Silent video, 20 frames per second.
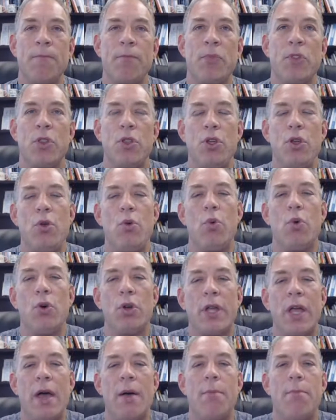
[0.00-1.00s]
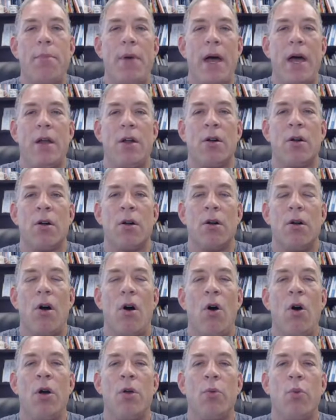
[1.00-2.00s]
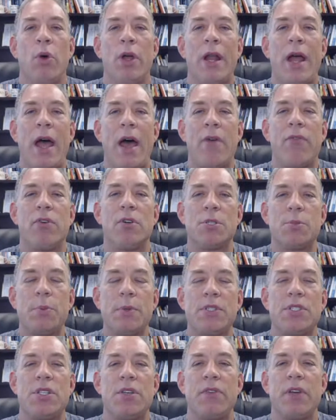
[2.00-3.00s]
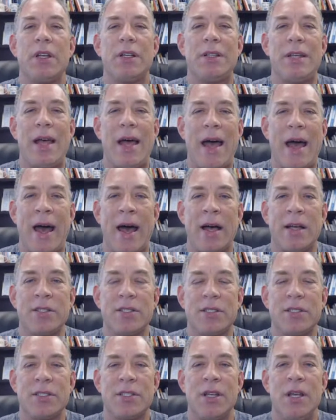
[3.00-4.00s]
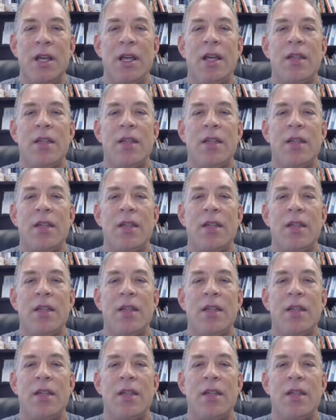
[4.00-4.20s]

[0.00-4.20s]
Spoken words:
you will get better on whatever specific tasks